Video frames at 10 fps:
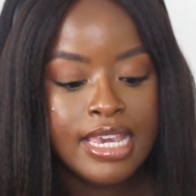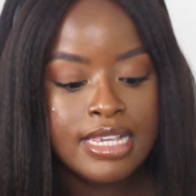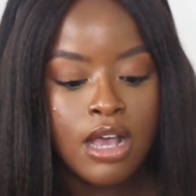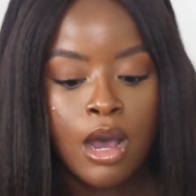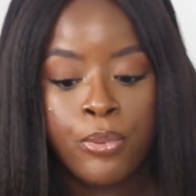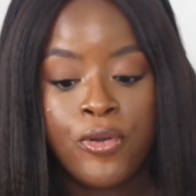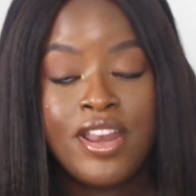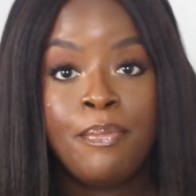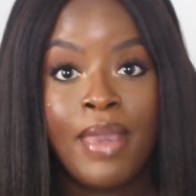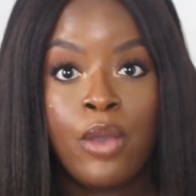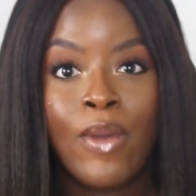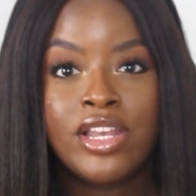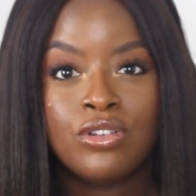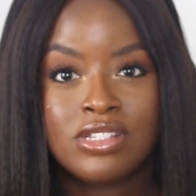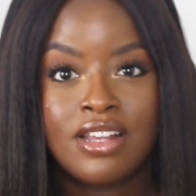These are pretty big
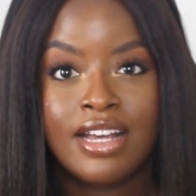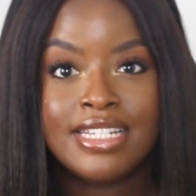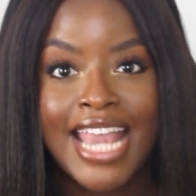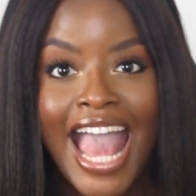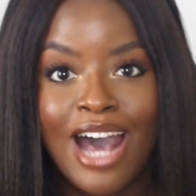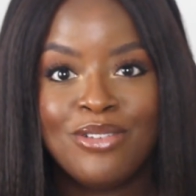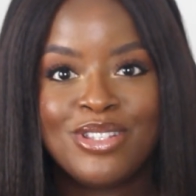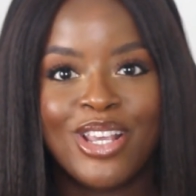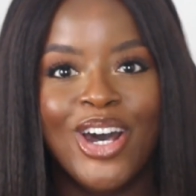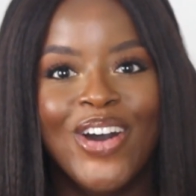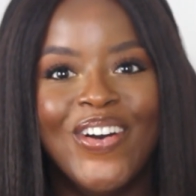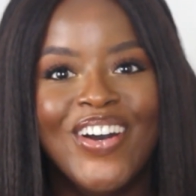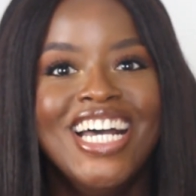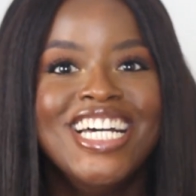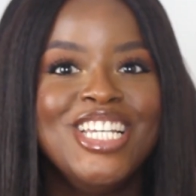when you're starting out,
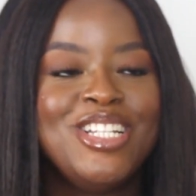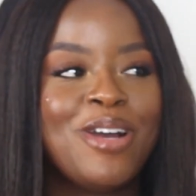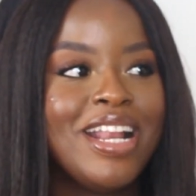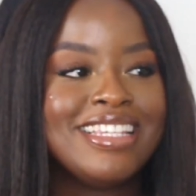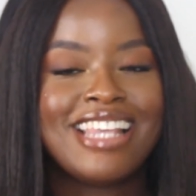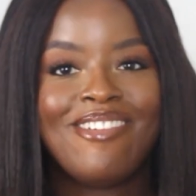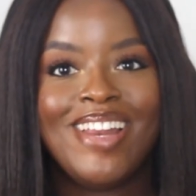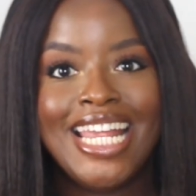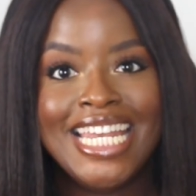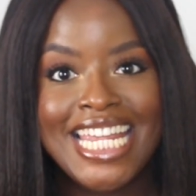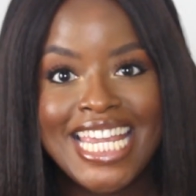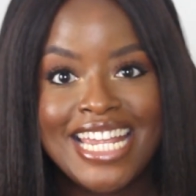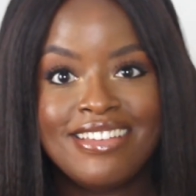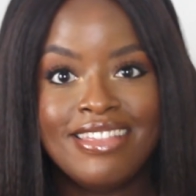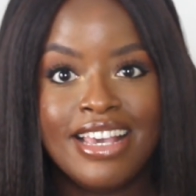so you don't necessarily
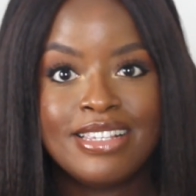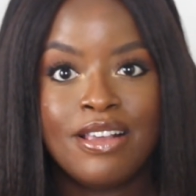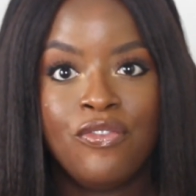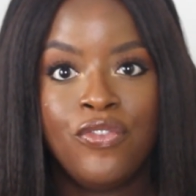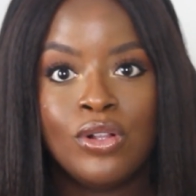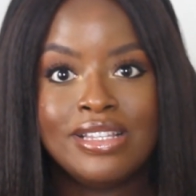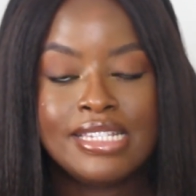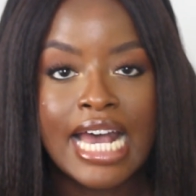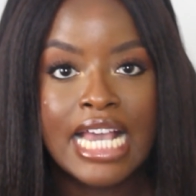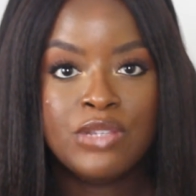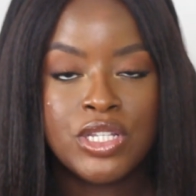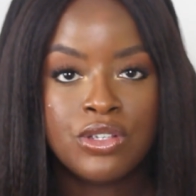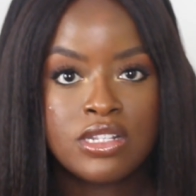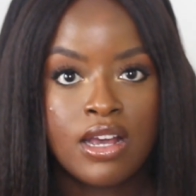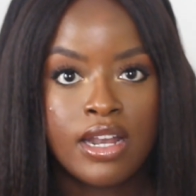need this full size when
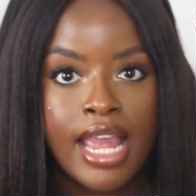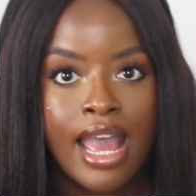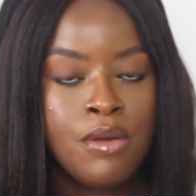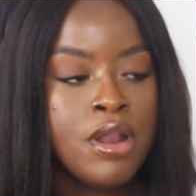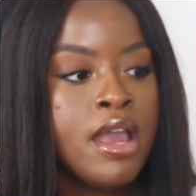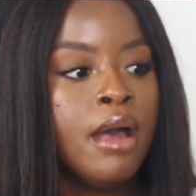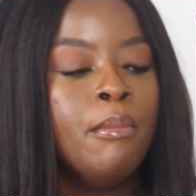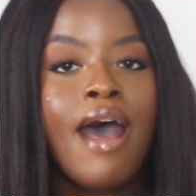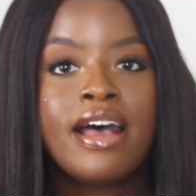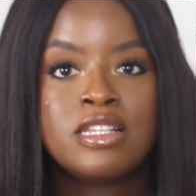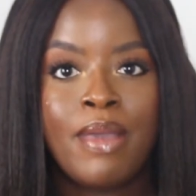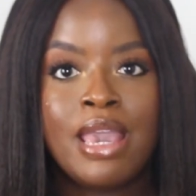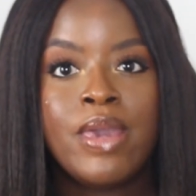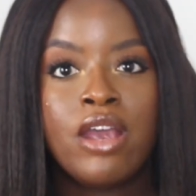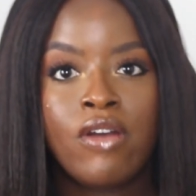you're starting out, but as
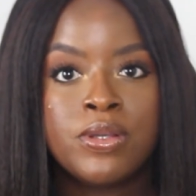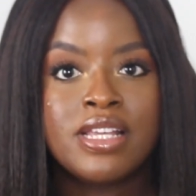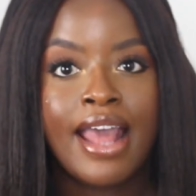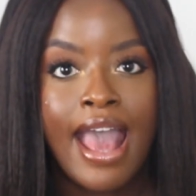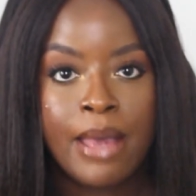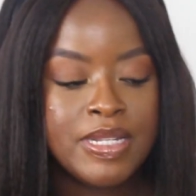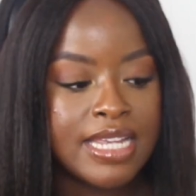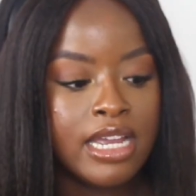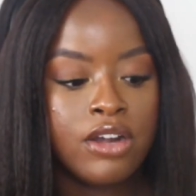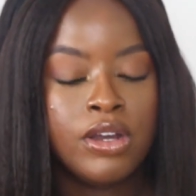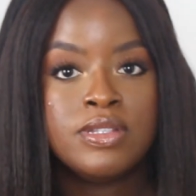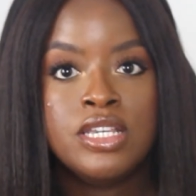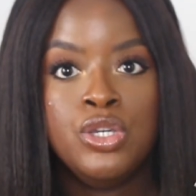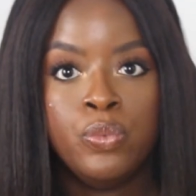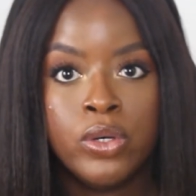baby grows and their appetite grows,
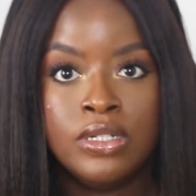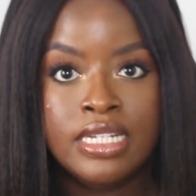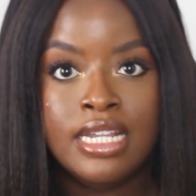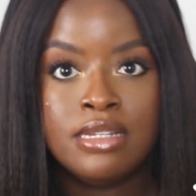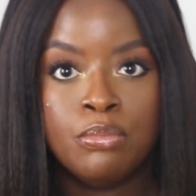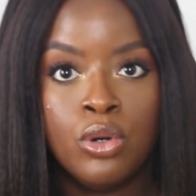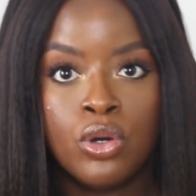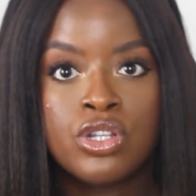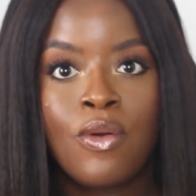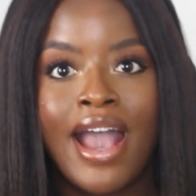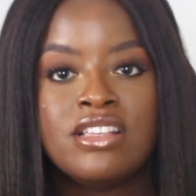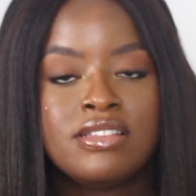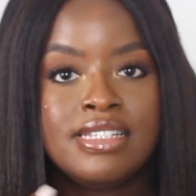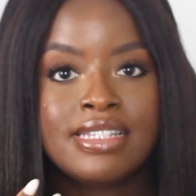then you will need more. So I just